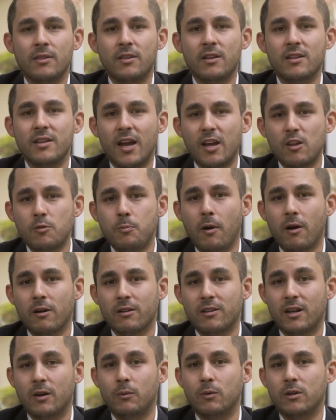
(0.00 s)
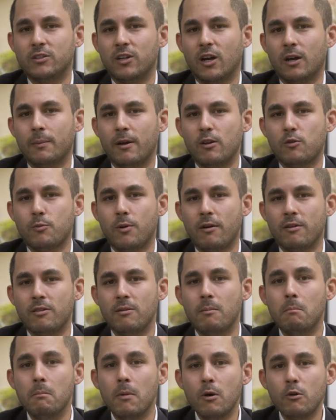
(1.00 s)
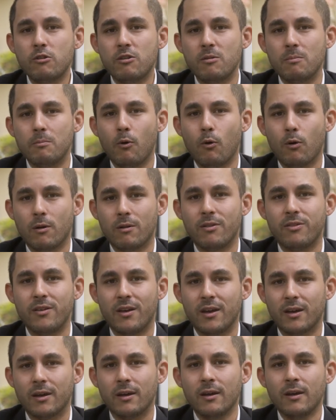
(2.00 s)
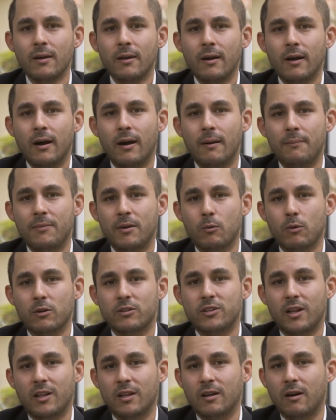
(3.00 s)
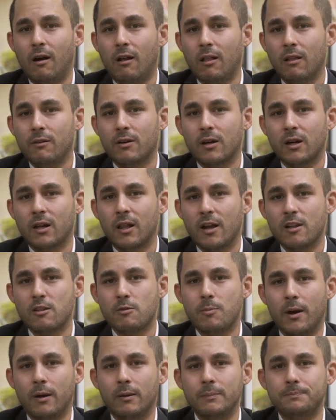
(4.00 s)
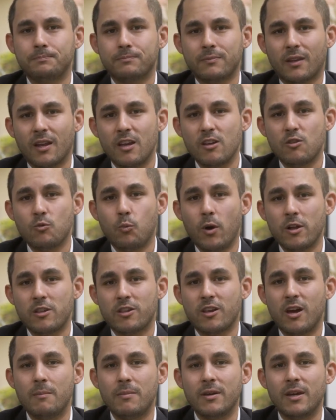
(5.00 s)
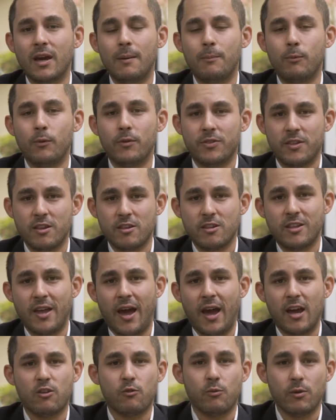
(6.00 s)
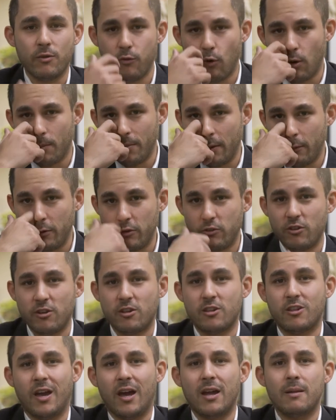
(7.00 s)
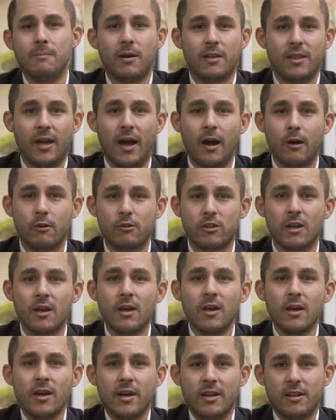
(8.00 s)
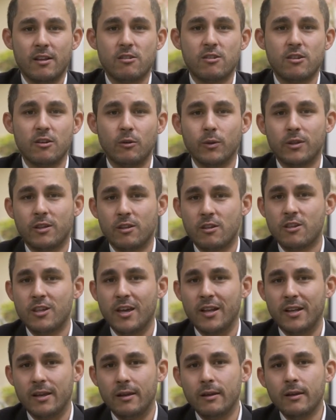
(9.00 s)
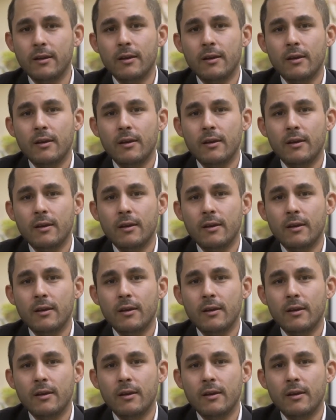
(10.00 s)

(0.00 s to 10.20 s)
The next part that I want to talk about is probably the most important thing that we're telling all of our clients about is what's coming up with this tax reform that was just signed by the House and is still with the Senate.